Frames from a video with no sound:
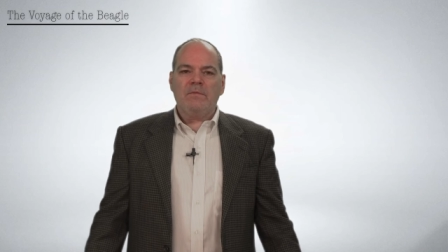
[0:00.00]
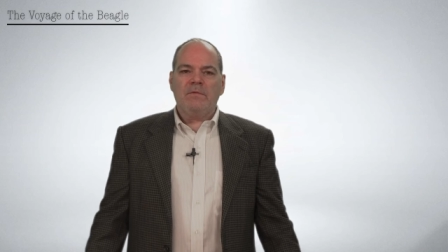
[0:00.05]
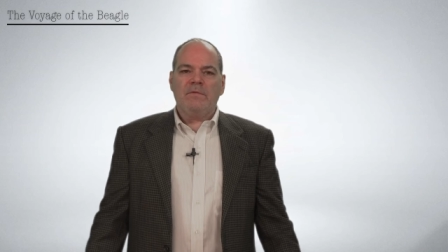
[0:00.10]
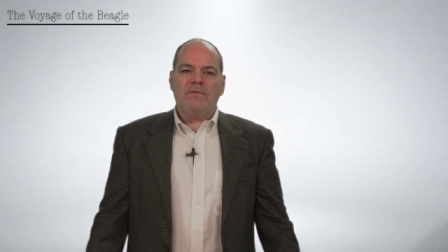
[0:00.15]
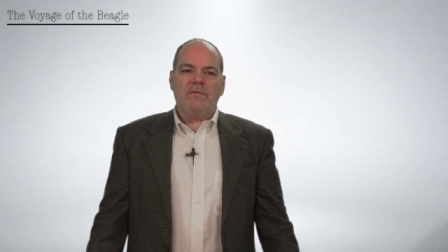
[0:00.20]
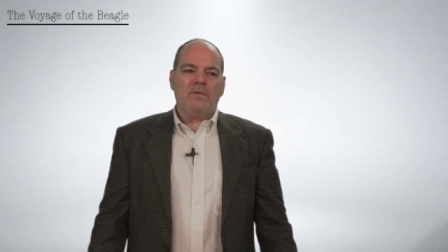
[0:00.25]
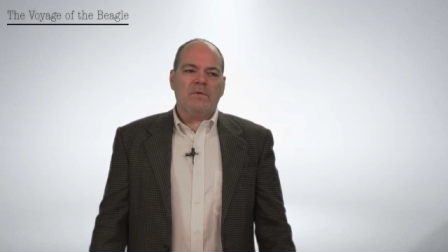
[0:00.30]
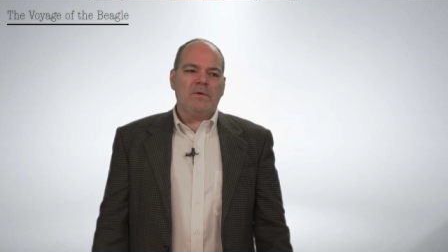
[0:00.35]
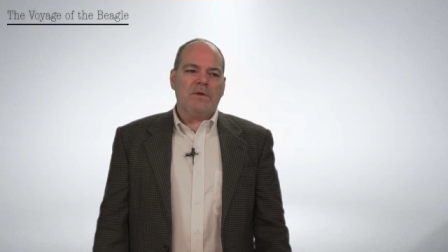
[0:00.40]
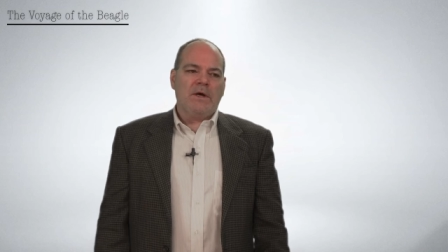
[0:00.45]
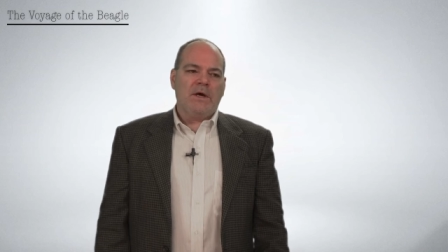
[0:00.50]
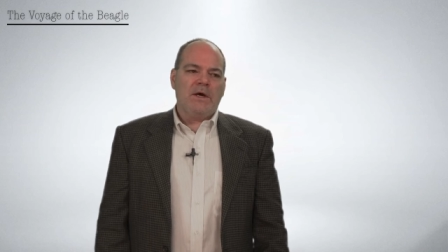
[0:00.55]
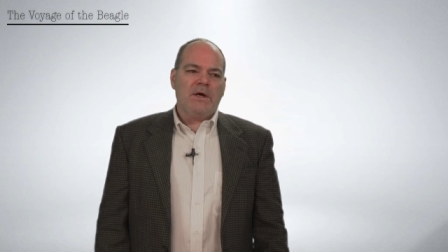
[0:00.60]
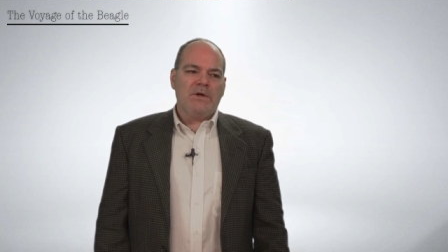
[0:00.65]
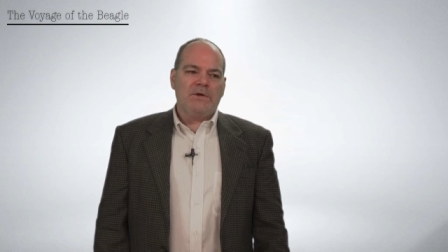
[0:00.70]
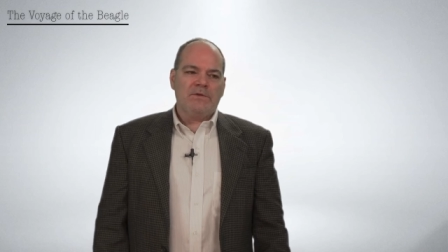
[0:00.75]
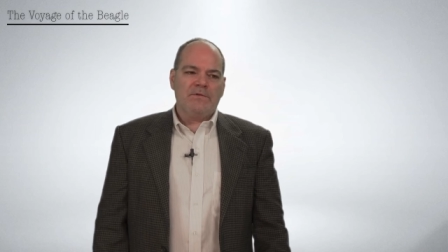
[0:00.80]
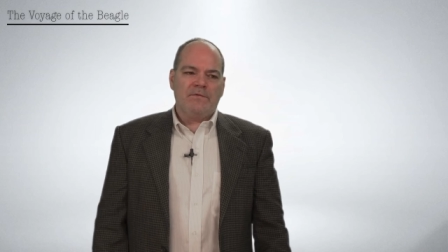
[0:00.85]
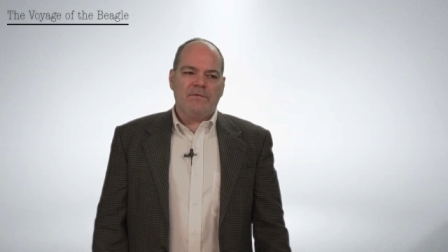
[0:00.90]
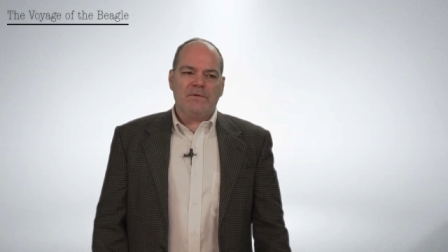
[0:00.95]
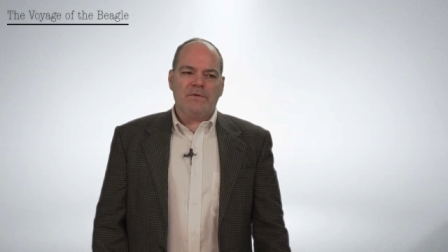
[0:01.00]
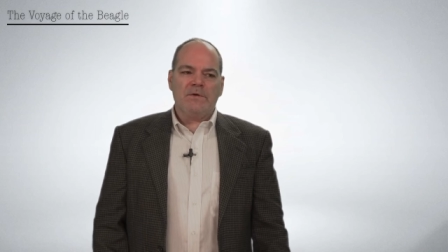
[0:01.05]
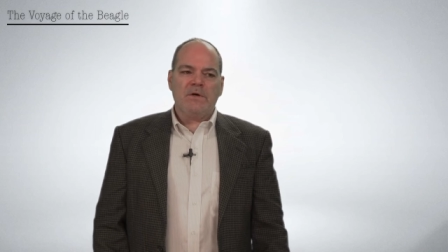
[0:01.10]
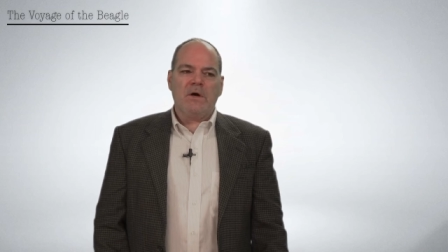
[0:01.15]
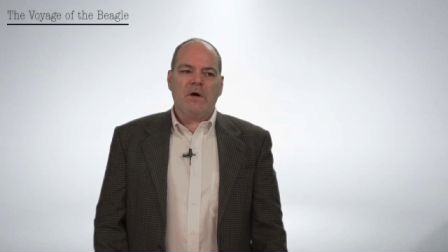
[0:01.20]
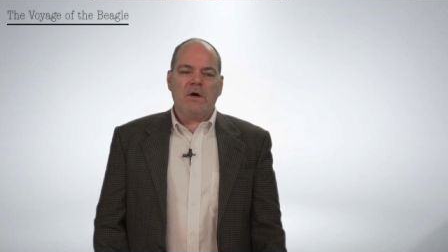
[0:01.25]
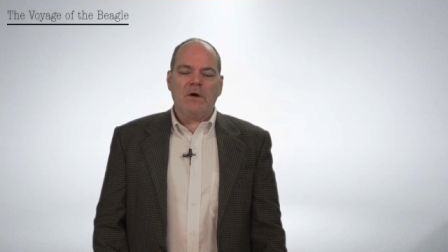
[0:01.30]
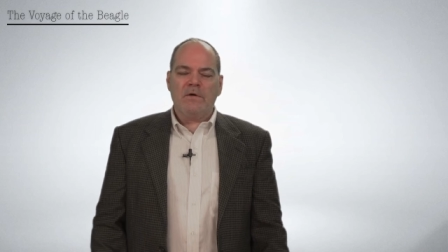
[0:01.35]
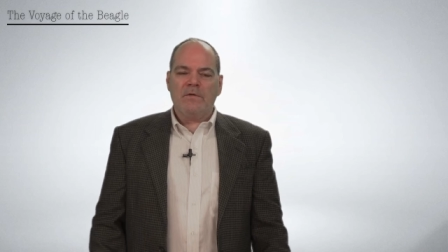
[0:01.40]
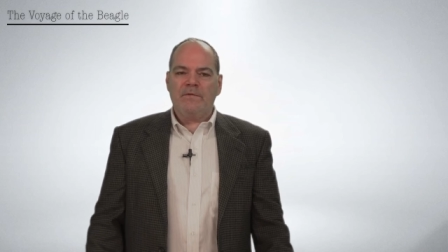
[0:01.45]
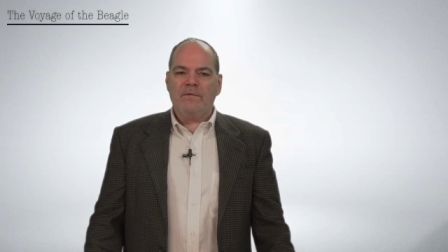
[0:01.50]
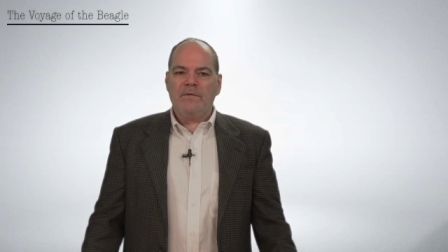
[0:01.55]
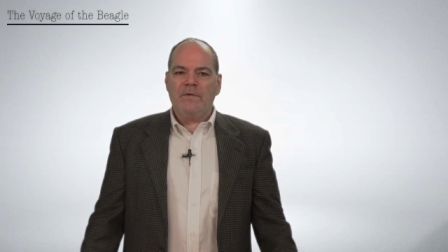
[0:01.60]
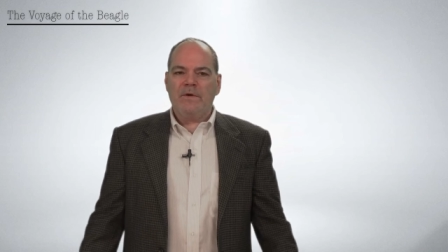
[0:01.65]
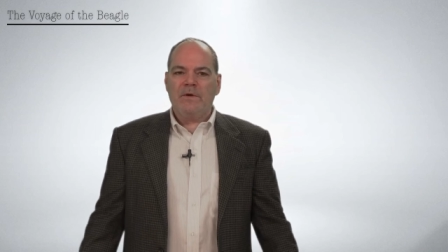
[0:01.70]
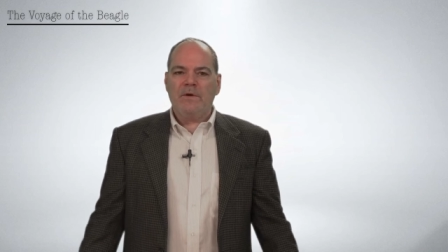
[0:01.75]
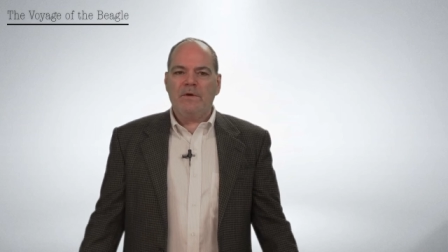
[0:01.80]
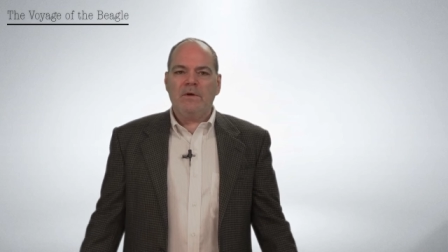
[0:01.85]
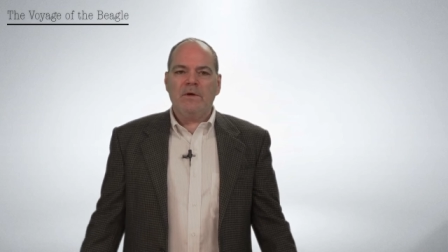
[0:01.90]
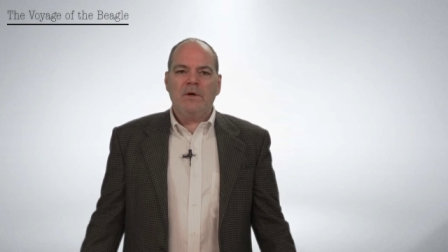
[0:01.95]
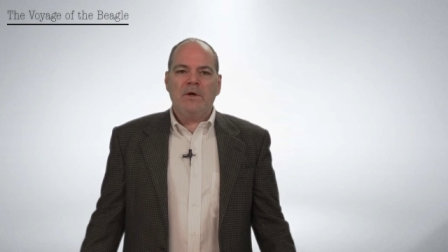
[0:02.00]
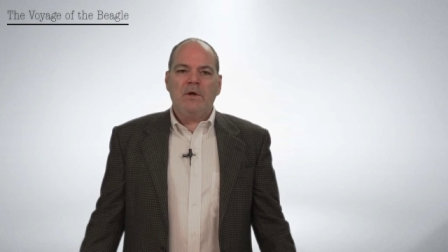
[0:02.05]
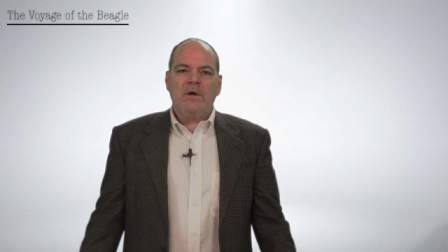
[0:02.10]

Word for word: before the age of photography.